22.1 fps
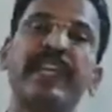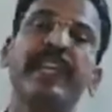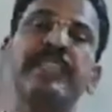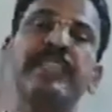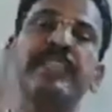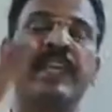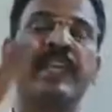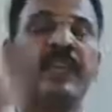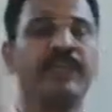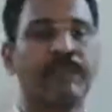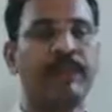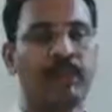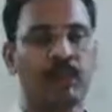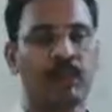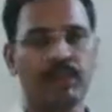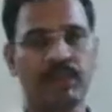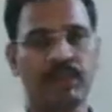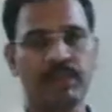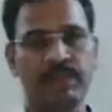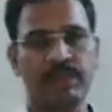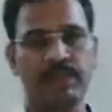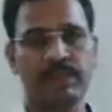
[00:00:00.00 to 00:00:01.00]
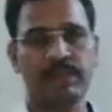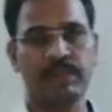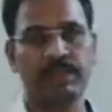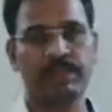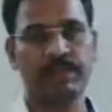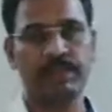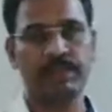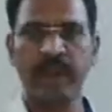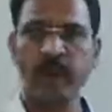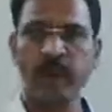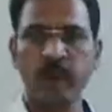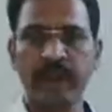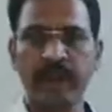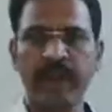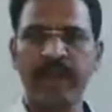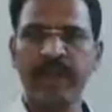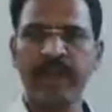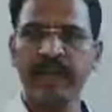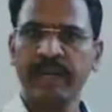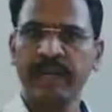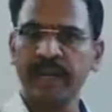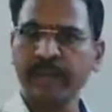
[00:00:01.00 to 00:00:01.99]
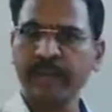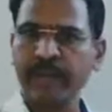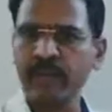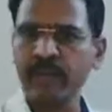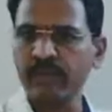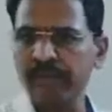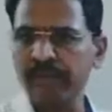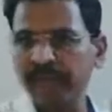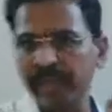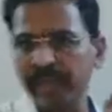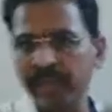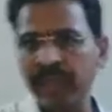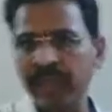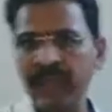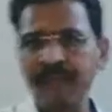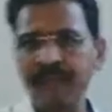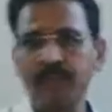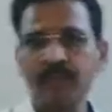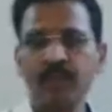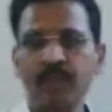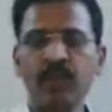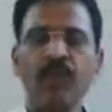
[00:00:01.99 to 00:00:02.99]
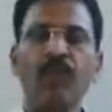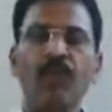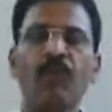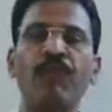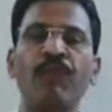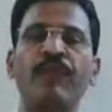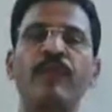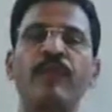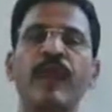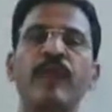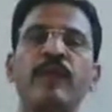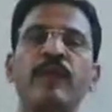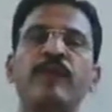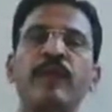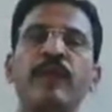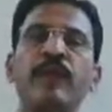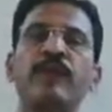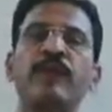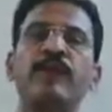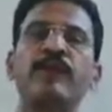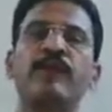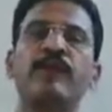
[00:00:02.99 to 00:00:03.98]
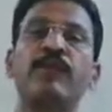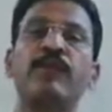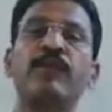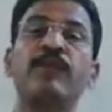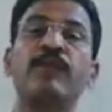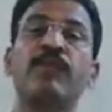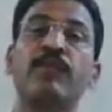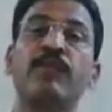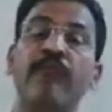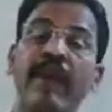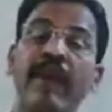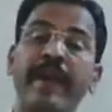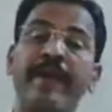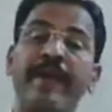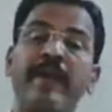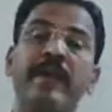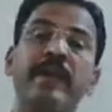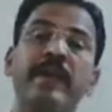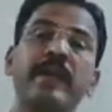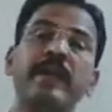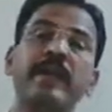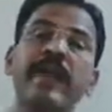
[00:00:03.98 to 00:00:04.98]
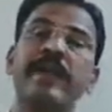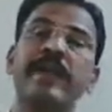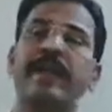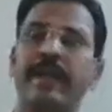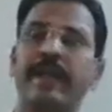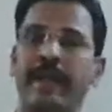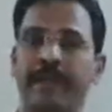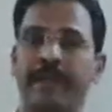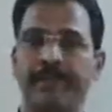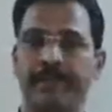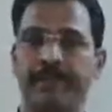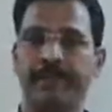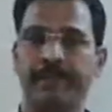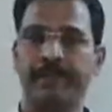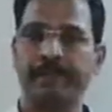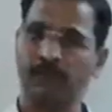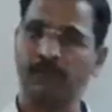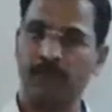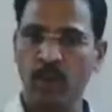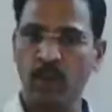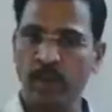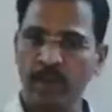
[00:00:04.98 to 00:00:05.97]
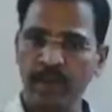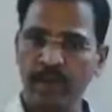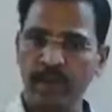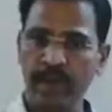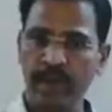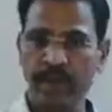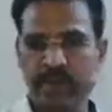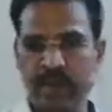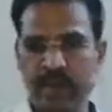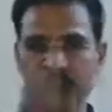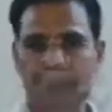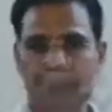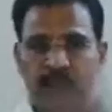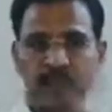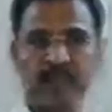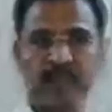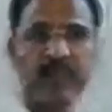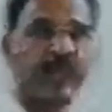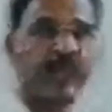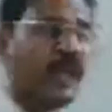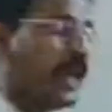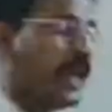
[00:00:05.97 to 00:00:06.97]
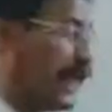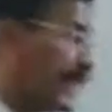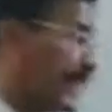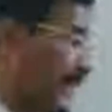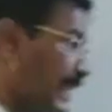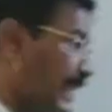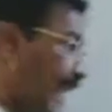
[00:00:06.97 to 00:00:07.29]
is given to us. Okay. By using these two, we are going to write that AP. Okay. Now see, in